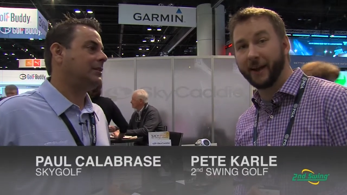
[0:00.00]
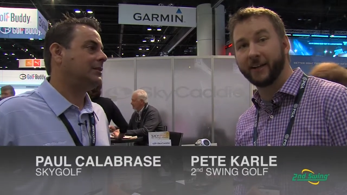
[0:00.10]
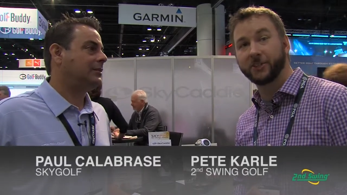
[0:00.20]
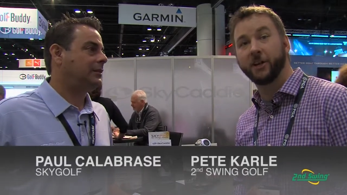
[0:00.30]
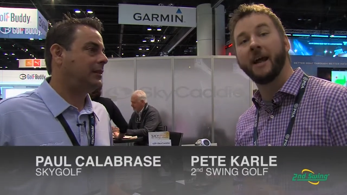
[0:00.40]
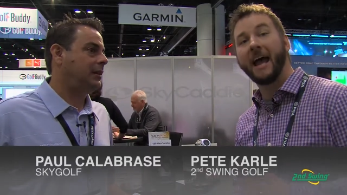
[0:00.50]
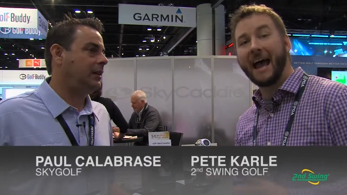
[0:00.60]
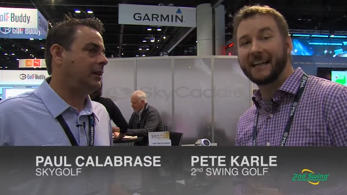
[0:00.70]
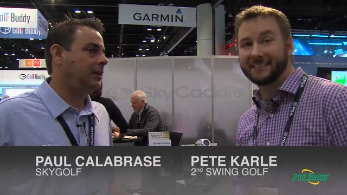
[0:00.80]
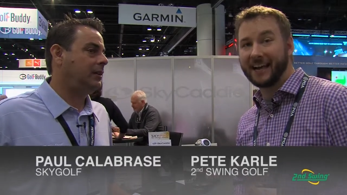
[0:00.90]
Speaker 1: Manager
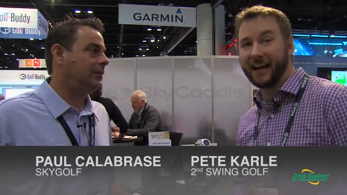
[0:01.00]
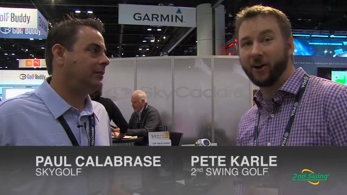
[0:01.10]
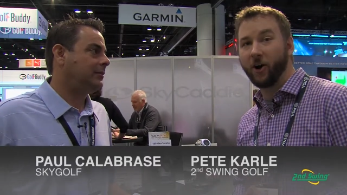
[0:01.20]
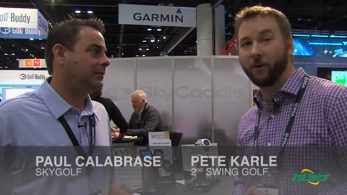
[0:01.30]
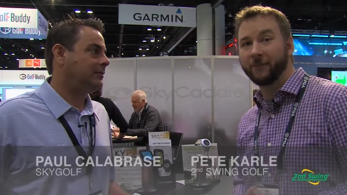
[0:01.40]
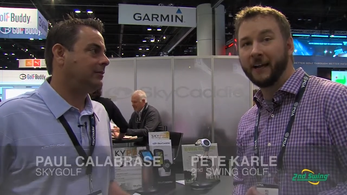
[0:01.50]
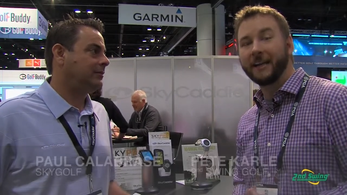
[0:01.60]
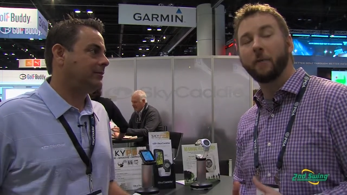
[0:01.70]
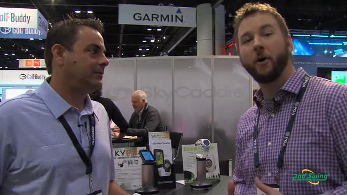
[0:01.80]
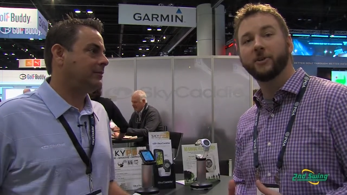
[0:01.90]
at Sky Golf.
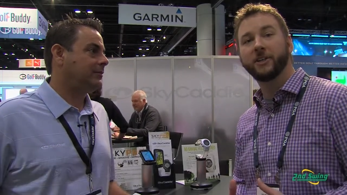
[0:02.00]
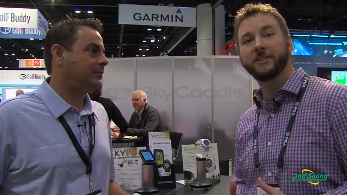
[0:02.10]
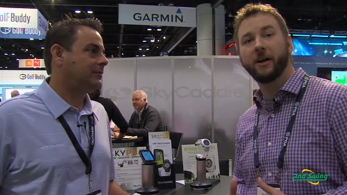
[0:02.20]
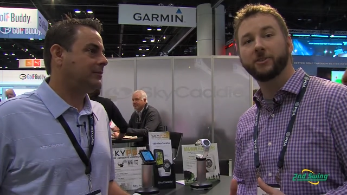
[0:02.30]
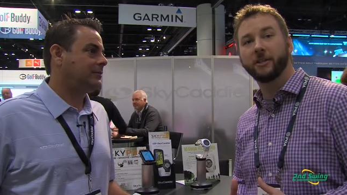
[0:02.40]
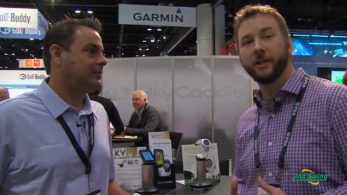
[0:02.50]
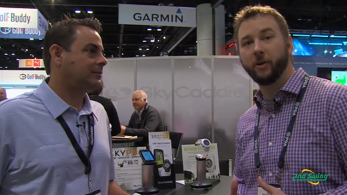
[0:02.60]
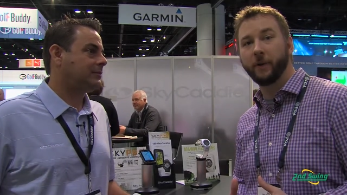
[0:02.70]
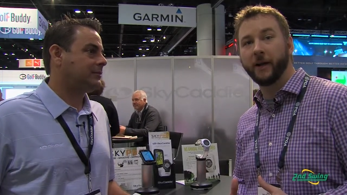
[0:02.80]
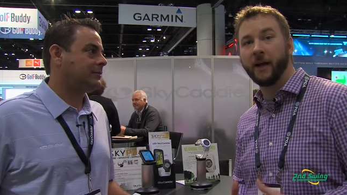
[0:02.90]
Now, Paul's going to tell us a
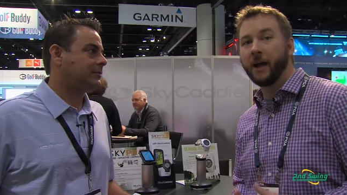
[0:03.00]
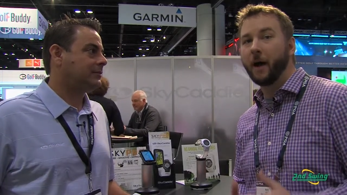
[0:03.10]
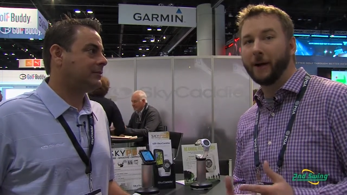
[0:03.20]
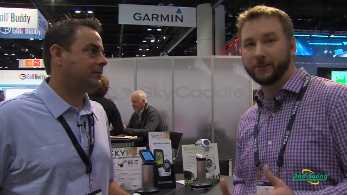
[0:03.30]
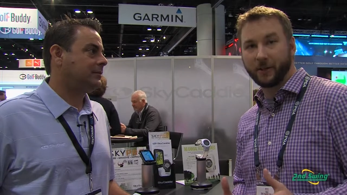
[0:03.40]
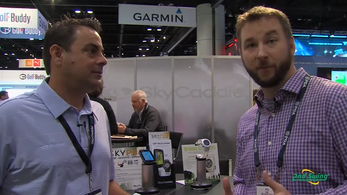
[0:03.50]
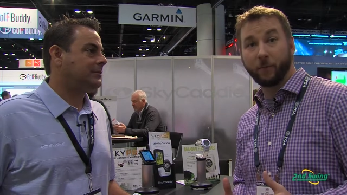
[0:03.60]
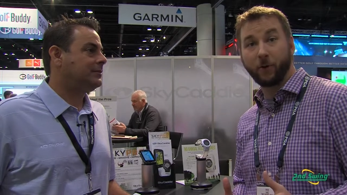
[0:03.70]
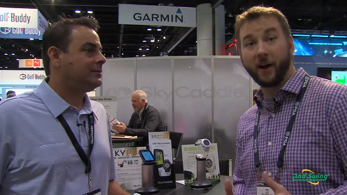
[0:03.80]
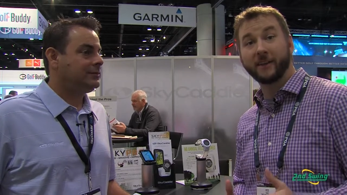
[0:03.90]
little bit about some of the
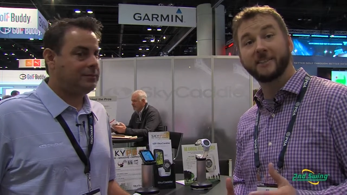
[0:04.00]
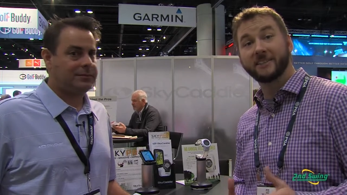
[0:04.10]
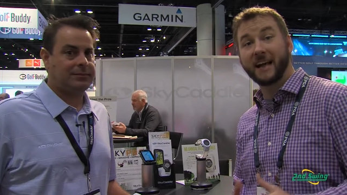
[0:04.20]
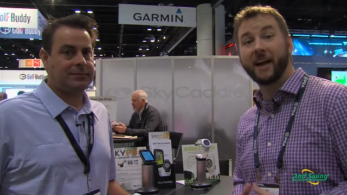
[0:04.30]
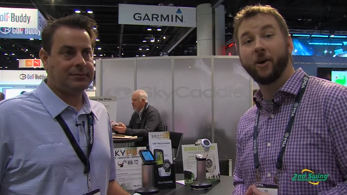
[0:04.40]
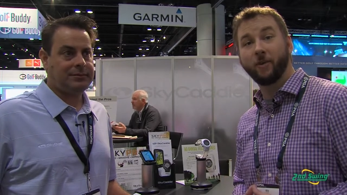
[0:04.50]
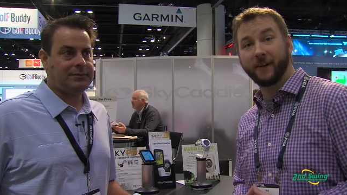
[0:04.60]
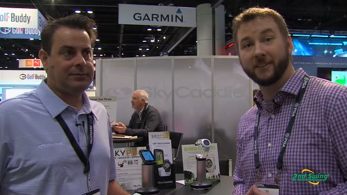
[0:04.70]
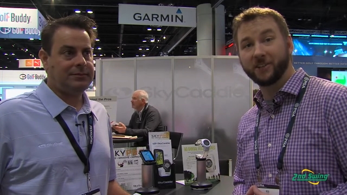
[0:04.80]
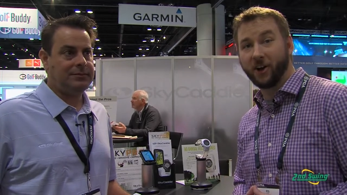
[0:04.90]
products that Sky Golf
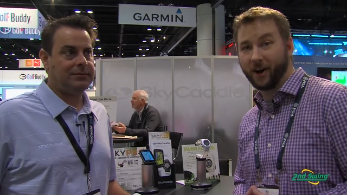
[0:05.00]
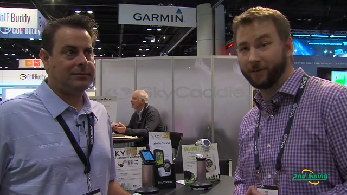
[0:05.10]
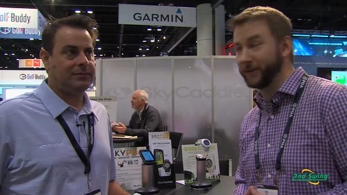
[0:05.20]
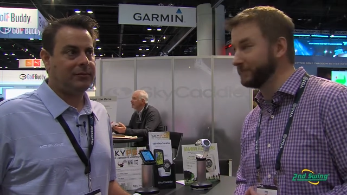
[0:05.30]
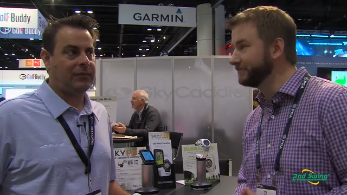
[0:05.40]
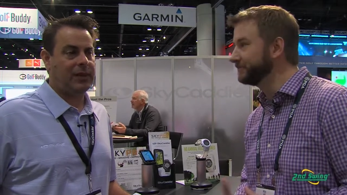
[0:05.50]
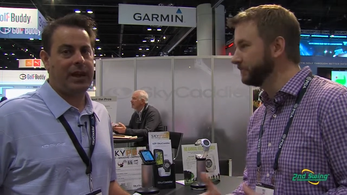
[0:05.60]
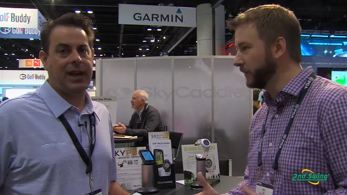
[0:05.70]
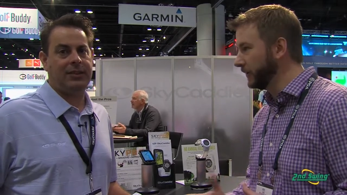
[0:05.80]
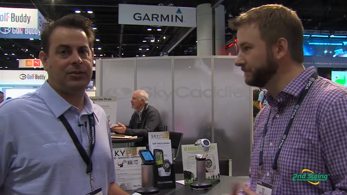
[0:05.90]
has to offer.
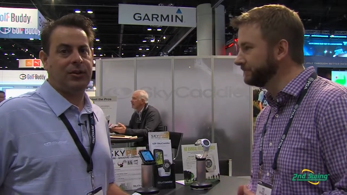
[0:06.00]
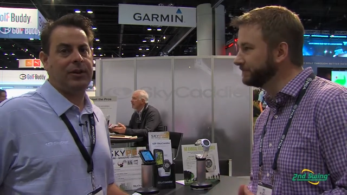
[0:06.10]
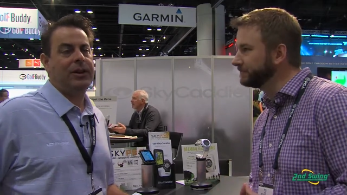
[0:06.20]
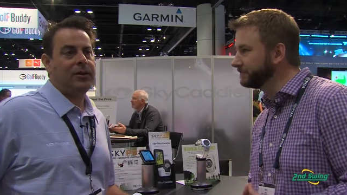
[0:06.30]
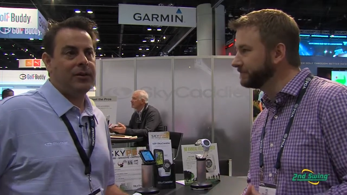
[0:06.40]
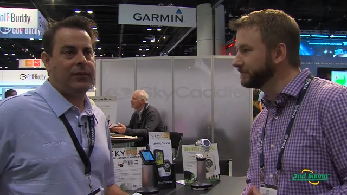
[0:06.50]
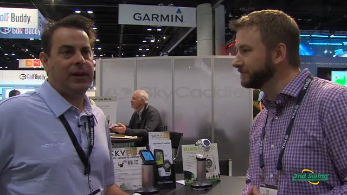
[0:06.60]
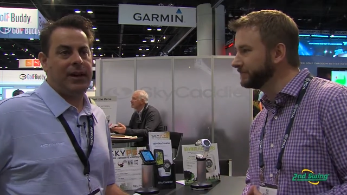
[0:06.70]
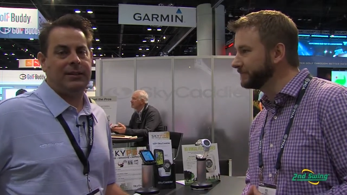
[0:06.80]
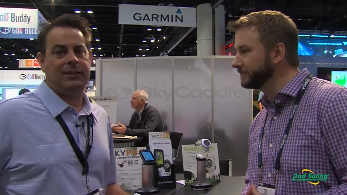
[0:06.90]
Speaker 2: Yeah, Paul? that's great. We've
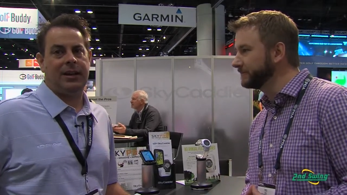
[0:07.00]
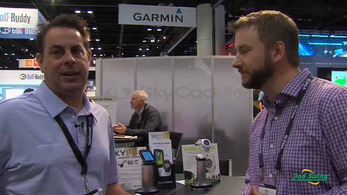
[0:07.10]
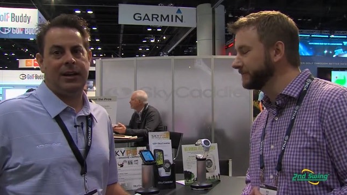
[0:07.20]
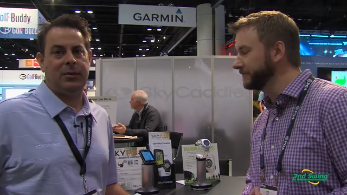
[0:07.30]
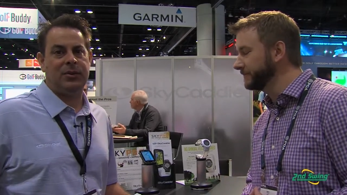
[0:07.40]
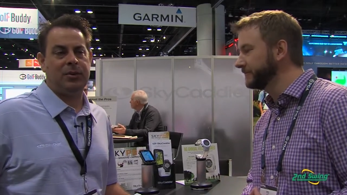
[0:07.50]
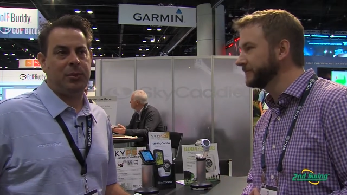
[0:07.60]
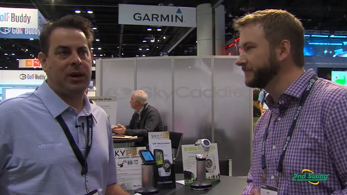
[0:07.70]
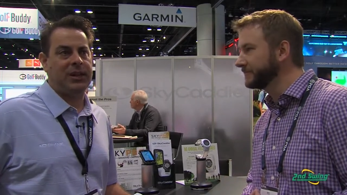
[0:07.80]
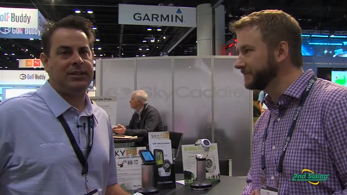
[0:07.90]
got uh, a couple new
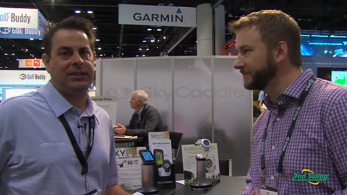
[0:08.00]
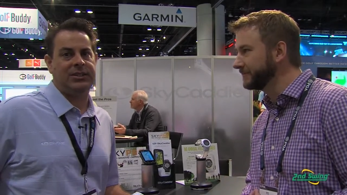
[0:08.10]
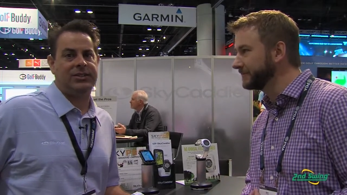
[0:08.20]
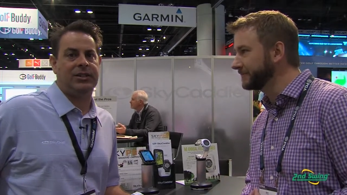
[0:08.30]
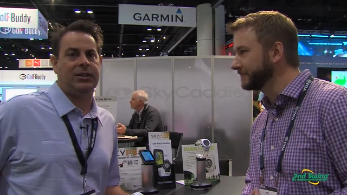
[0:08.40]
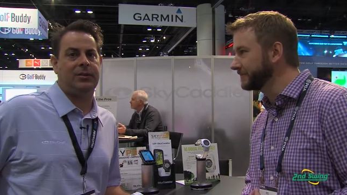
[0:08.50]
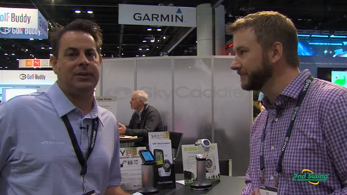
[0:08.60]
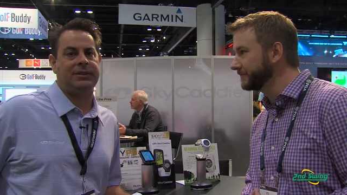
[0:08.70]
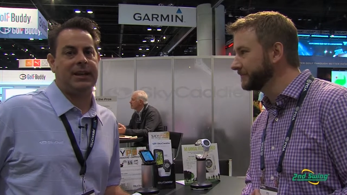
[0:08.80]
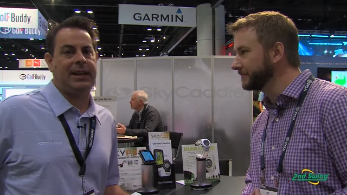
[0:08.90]
products this year
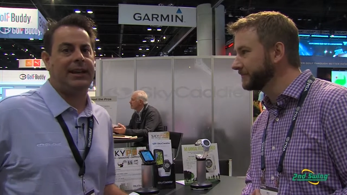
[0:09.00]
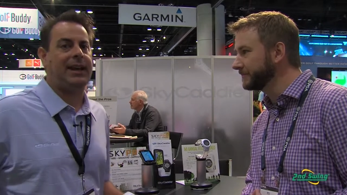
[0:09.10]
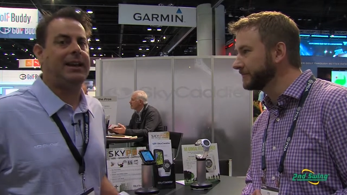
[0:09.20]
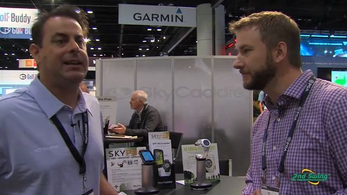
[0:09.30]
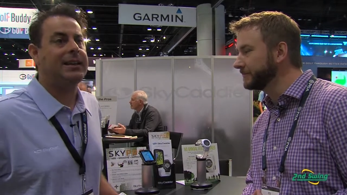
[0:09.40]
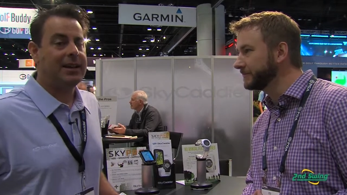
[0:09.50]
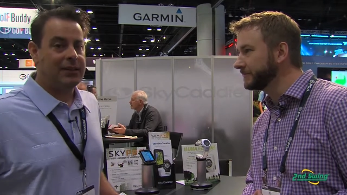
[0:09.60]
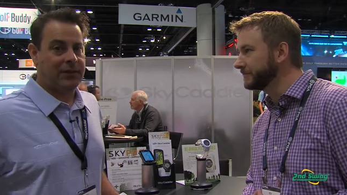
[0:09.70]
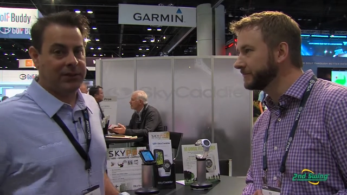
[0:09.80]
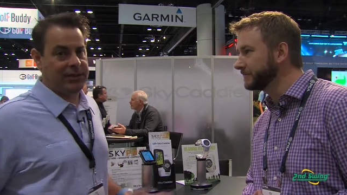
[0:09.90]
with
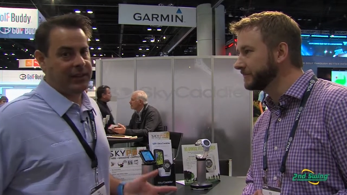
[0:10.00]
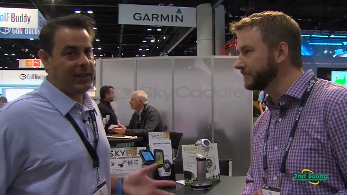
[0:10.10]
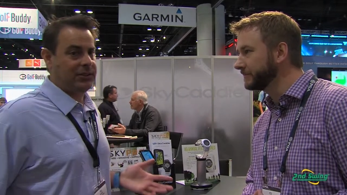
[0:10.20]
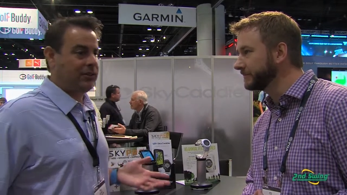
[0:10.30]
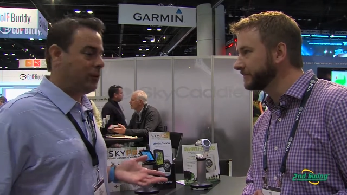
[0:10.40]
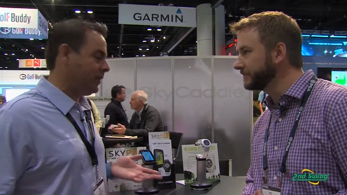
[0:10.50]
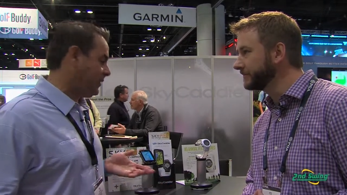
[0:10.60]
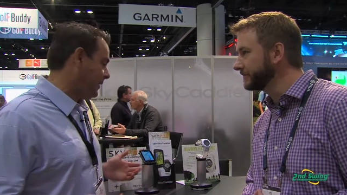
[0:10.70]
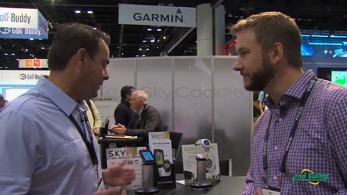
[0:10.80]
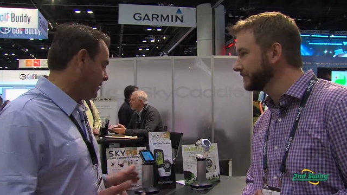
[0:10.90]
SkyCaddie for
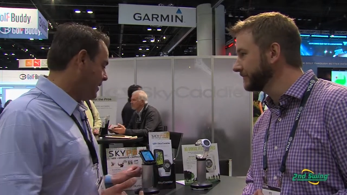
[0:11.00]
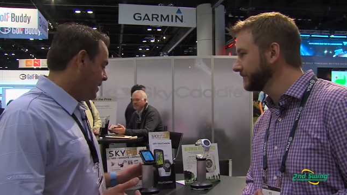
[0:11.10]
2014,